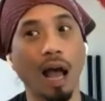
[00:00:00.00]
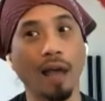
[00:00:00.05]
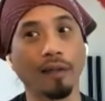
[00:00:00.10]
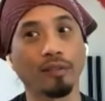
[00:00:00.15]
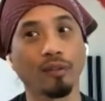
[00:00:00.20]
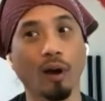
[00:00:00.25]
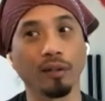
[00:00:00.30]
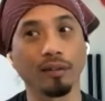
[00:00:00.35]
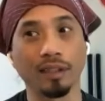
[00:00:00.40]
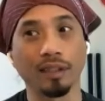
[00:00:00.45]
I
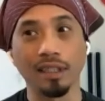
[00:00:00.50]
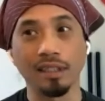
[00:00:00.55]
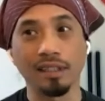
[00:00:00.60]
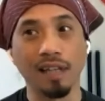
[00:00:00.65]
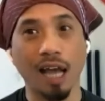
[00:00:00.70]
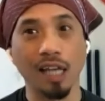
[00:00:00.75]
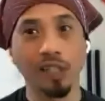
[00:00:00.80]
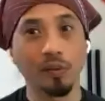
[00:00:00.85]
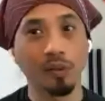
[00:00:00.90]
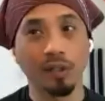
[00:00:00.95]
thought these
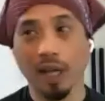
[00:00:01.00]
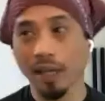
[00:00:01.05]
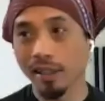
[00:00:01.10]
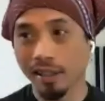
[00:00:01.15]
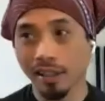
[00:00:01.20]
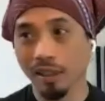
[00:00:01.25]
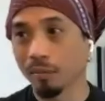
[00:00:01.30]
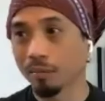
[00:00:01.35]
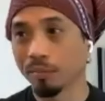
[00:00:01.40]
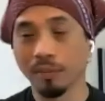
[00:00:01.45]
guys were
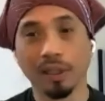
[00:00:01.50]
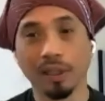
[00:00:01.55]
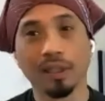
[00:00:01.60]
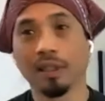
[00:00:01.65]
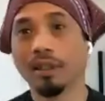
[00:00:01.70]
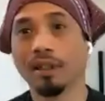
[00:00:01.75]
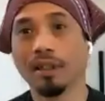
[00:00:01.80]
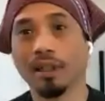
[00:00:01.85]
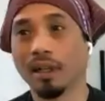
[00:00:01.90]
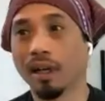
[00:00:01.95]
like some
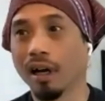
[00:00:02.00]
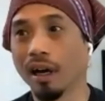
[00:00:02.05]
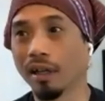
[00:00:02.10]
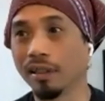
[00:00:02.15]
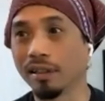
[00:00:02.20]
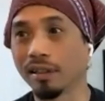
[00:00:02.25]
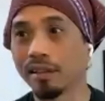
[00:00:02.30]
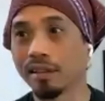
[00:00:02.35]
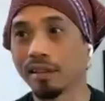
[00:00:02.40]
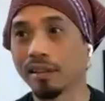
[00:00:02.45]

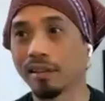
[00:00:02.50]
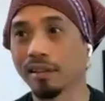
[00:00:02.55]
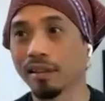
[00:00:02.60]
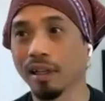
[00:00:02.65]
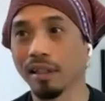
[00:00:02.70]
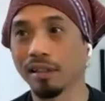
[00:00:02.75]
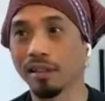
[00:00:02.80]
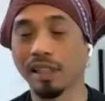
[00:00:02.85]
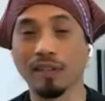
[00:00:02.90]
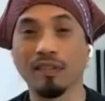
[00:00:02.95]

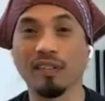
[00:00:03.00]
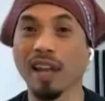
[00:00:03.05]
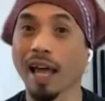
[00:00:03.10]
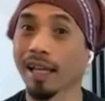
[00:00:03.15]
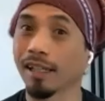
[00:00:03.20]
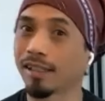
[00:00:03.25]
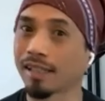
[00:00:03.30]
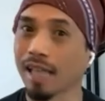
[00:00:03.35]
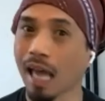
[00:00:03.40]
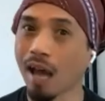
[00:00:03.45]

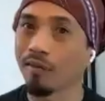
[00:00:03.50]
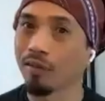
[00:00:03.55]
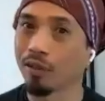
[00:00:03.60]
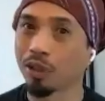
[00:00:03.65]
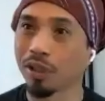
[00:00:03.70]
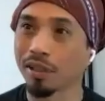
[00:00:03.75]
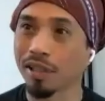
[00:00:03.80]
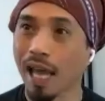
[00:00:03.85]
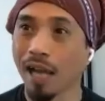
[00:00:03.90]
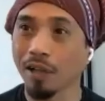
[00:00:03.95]
uncivilized savages.